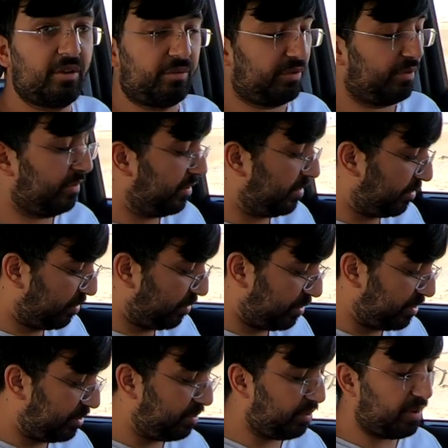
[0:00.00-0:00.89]
terms of the
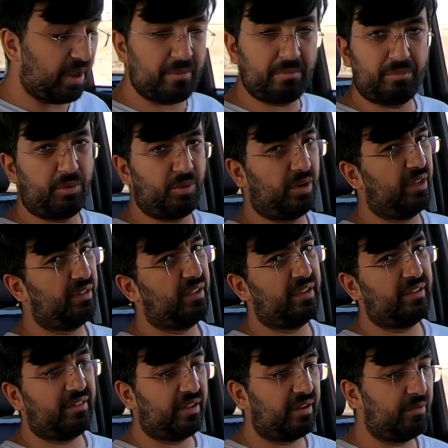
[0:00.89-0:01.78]
storage you can put as
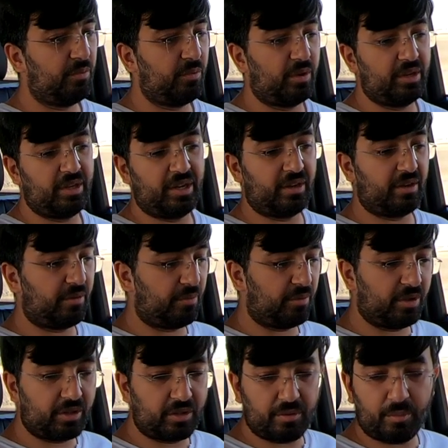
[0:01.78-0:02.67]
i said one liter
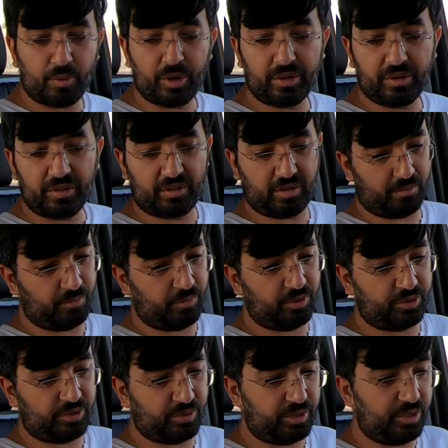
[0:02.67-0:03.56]
water bottle some
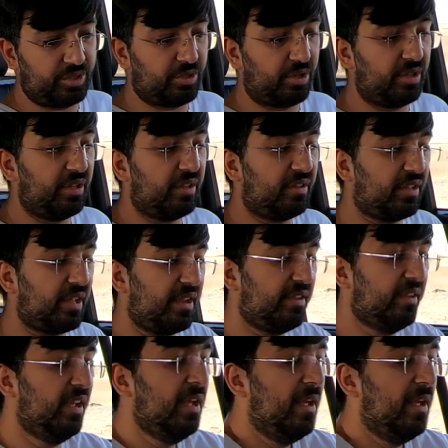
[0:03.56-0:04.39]
more storage on the side